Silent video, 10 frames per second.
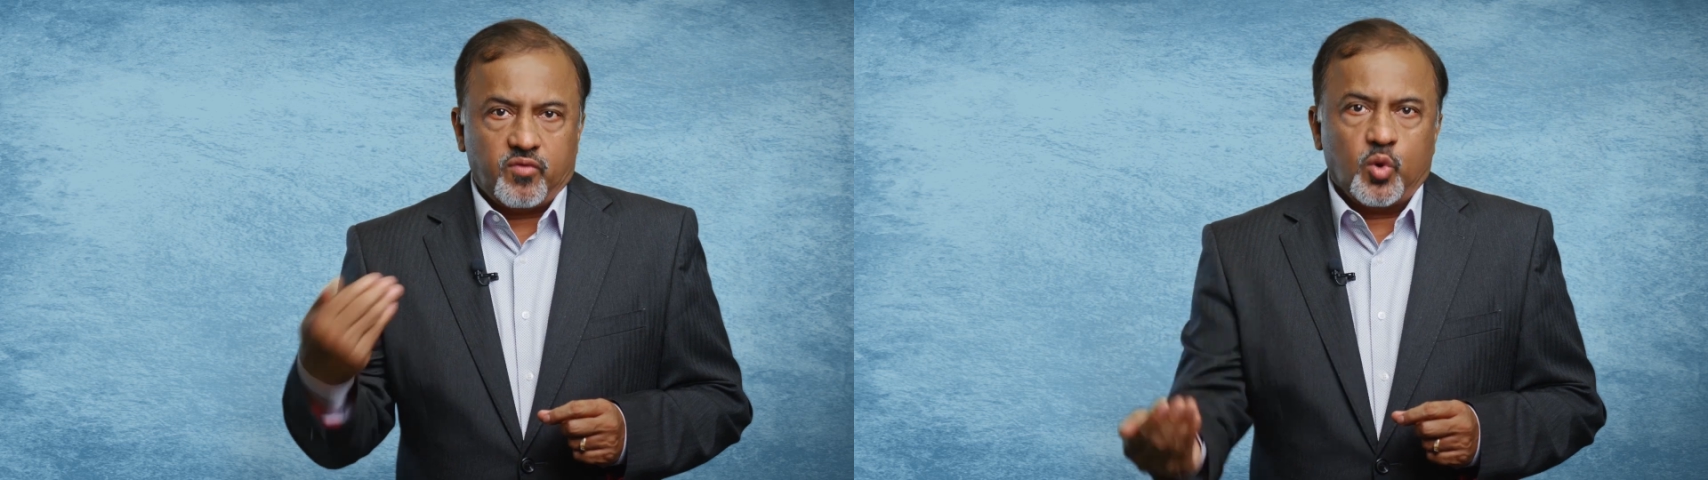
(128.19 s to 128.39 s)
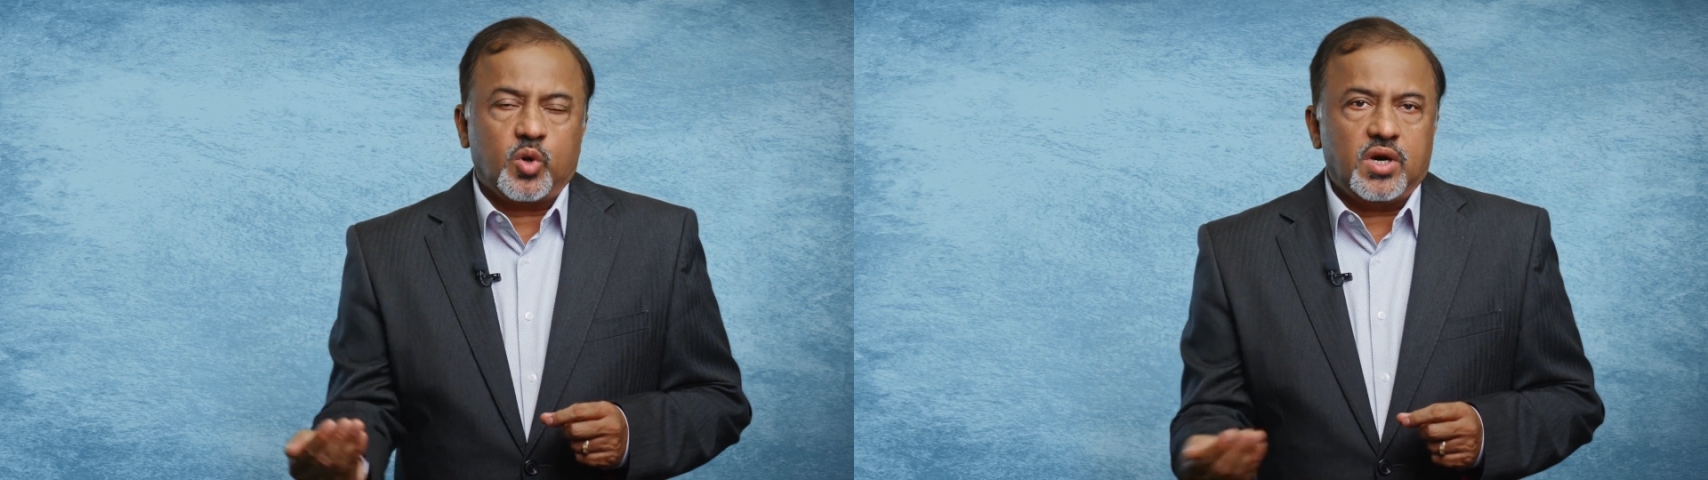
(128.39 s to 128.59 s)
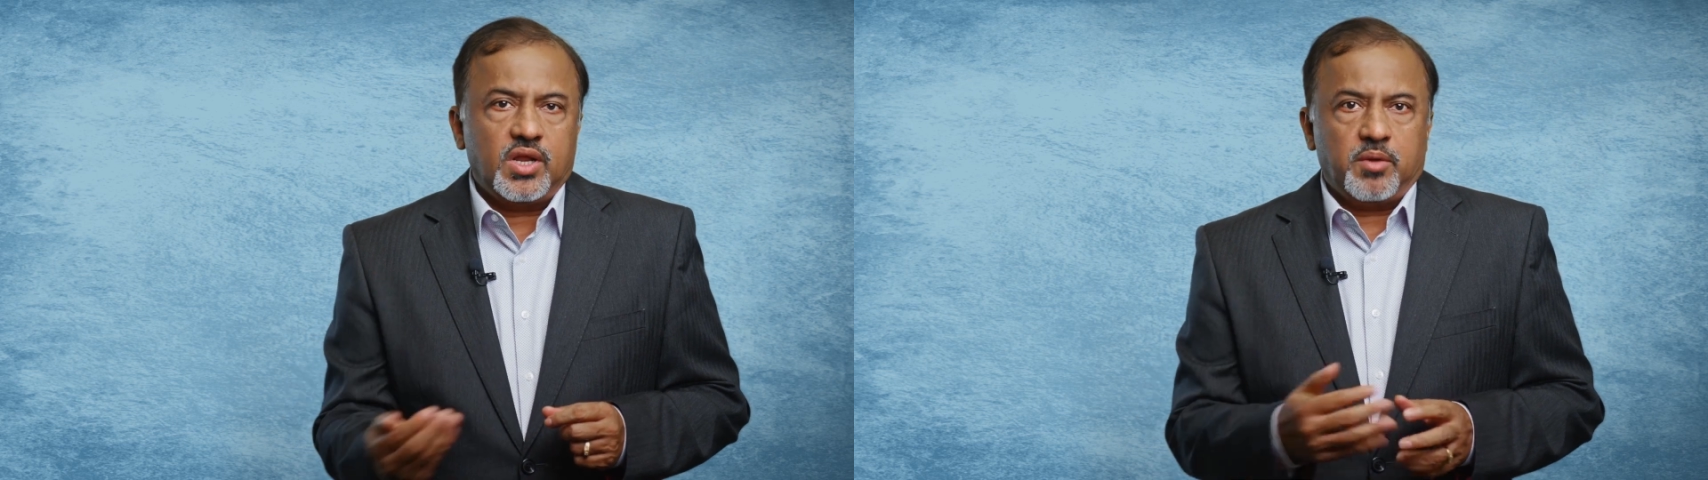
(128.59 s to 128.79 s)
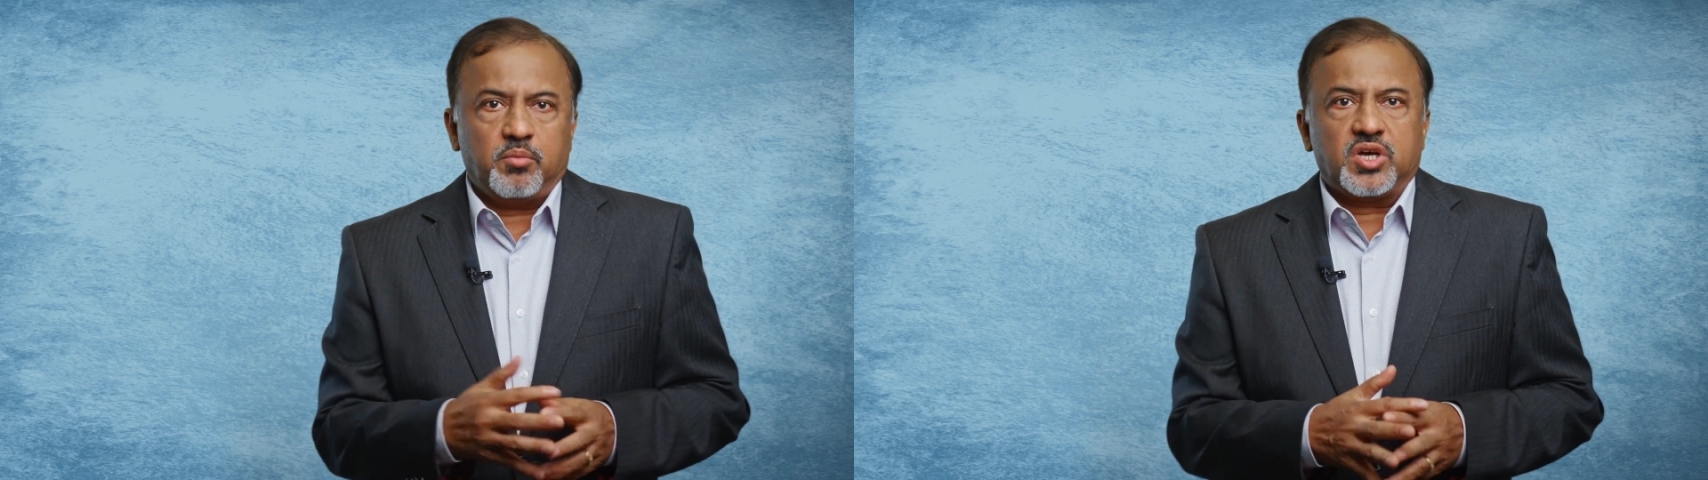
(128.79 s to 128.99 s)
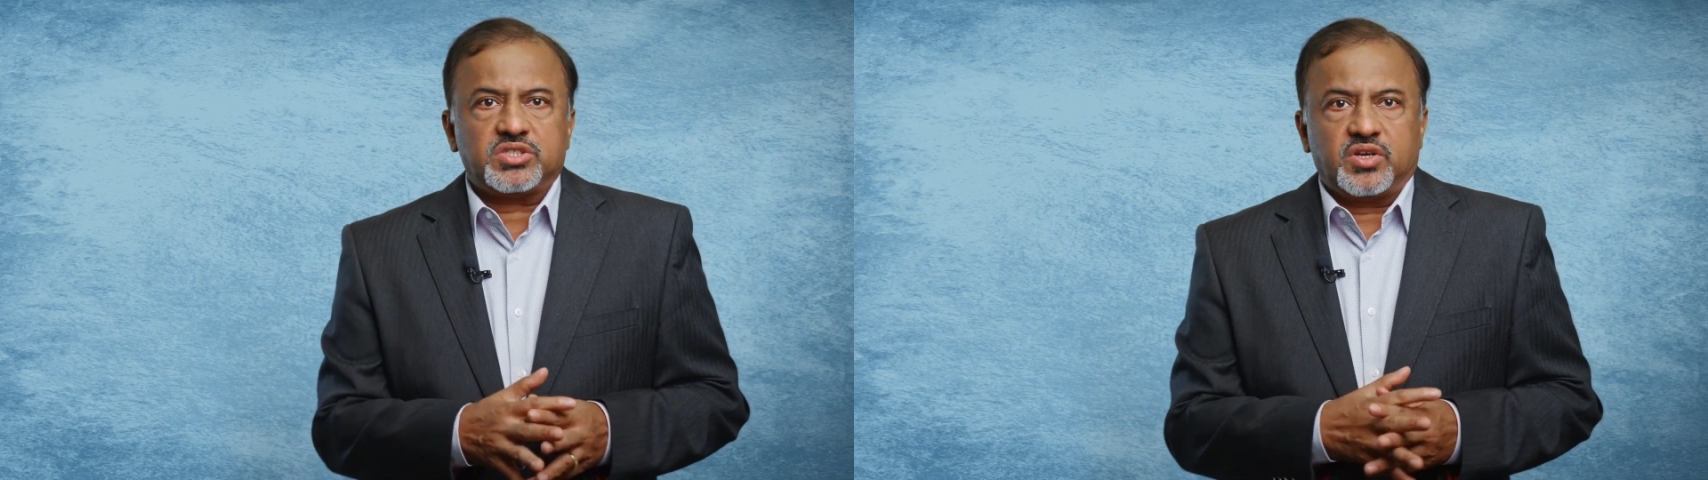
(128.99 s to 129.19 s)
local and
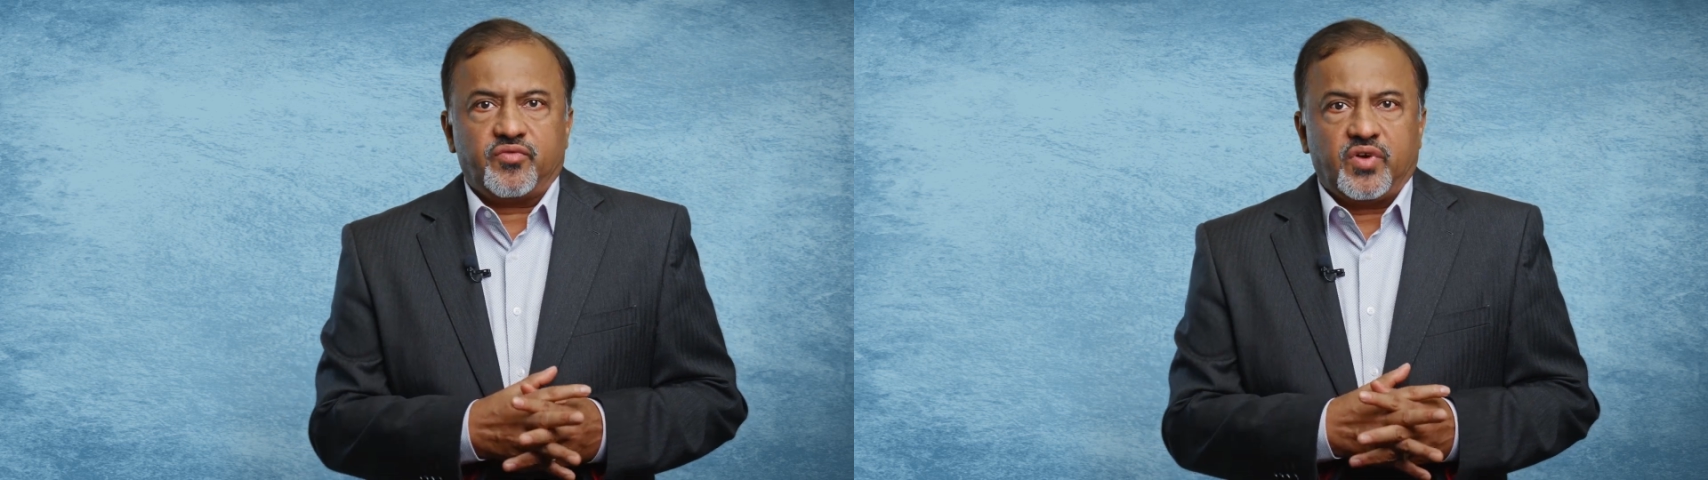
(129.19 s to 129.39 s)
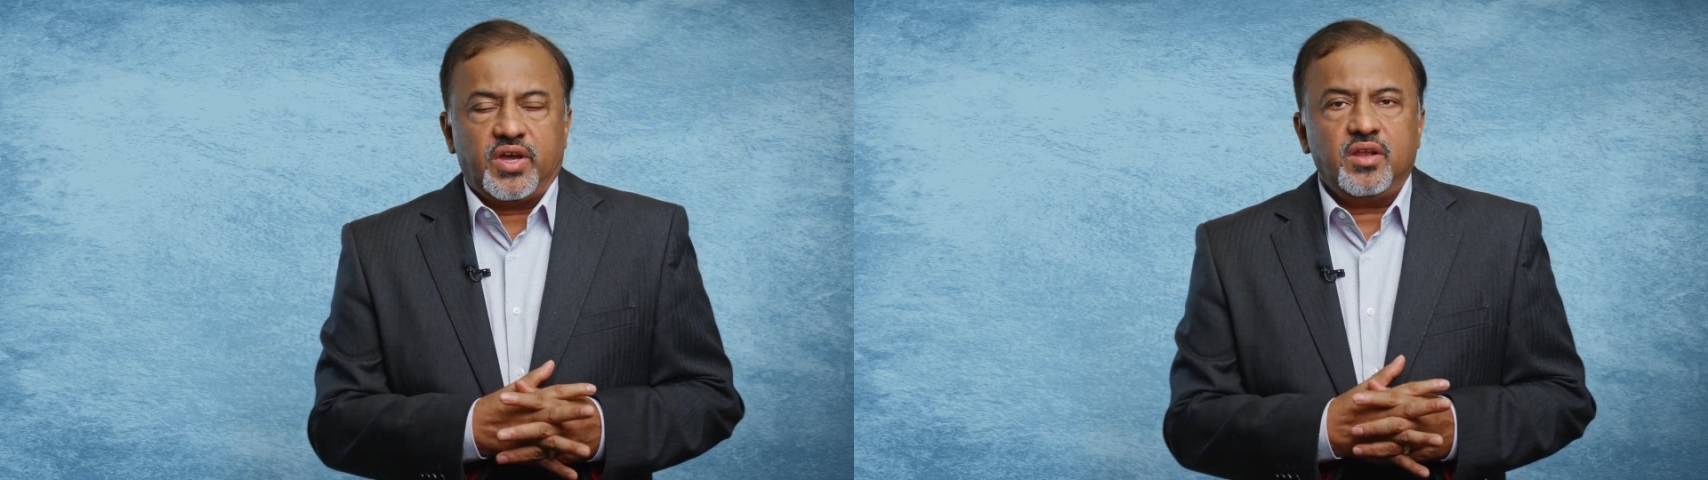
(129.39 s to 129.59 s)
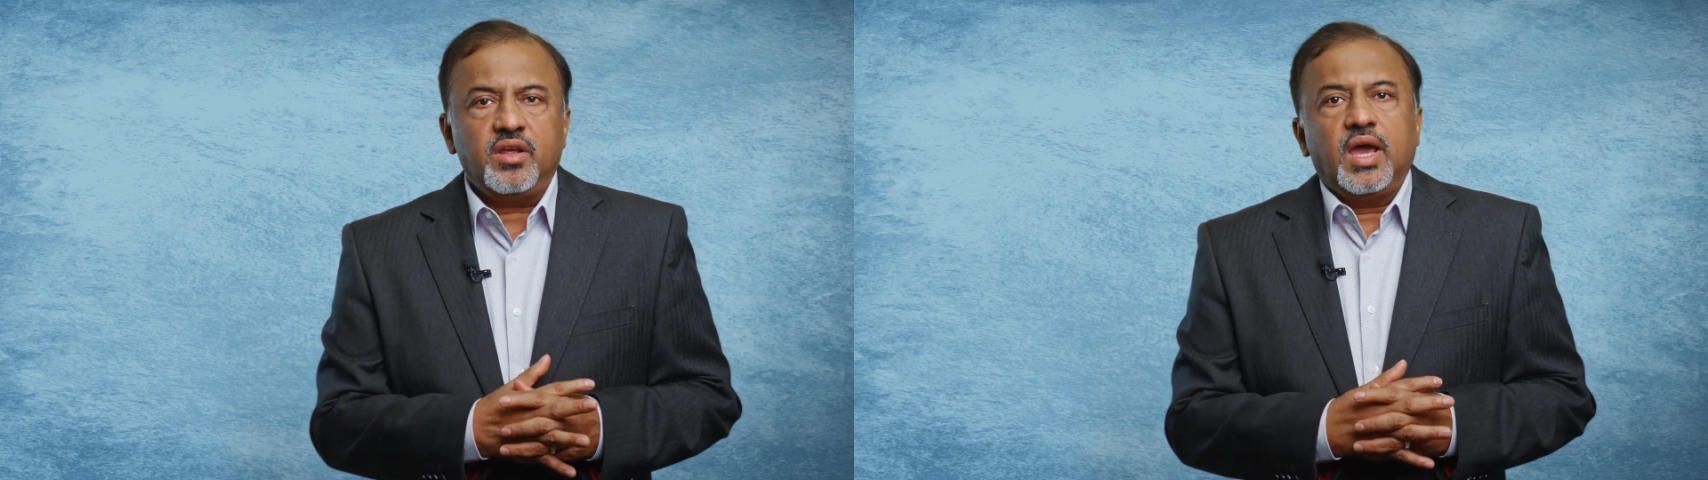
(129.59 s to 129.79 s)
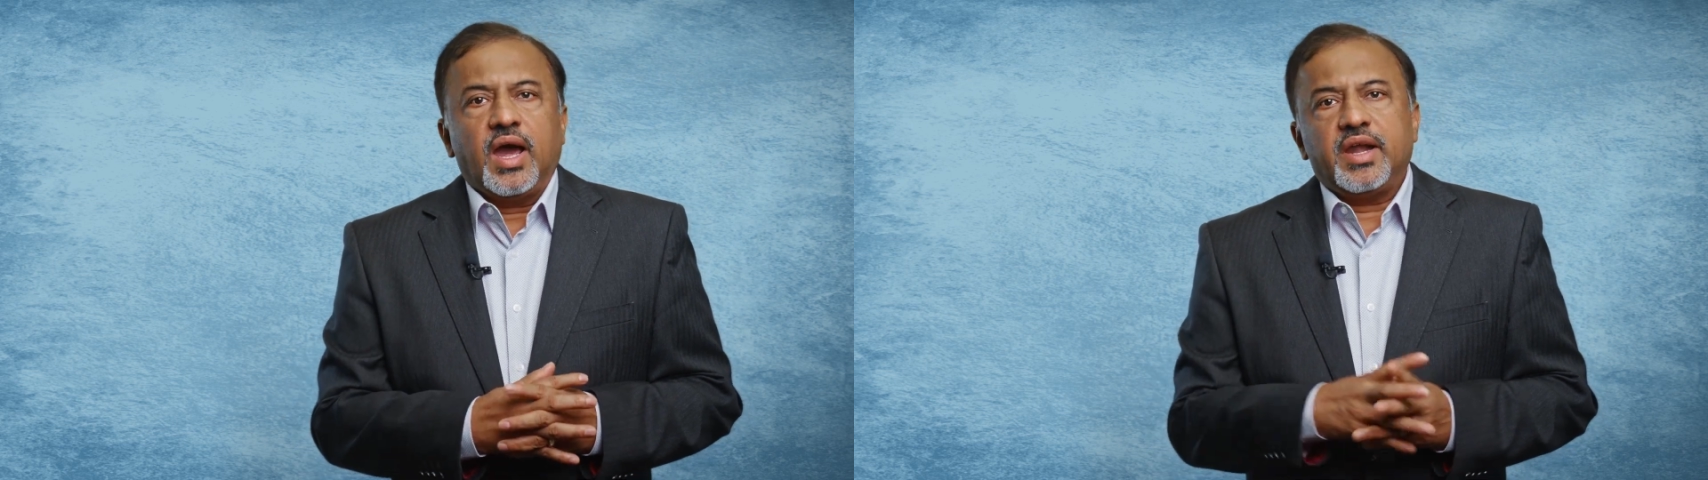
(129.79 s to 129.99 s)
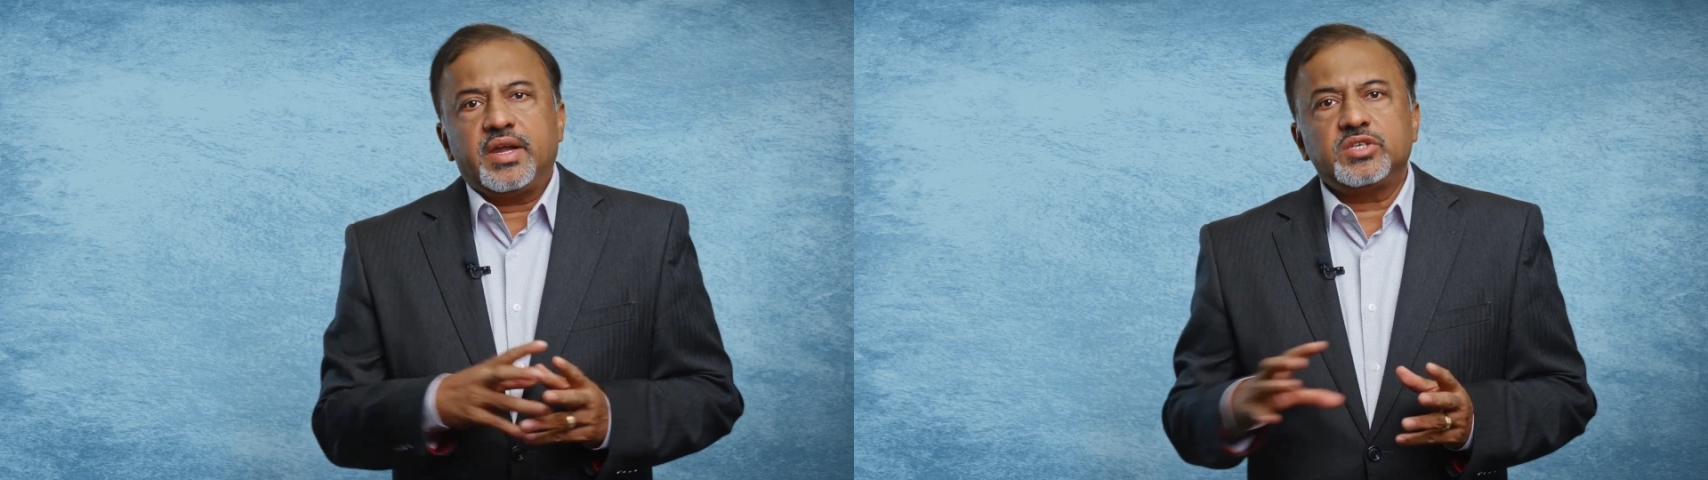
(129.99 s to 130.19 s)
master file, and it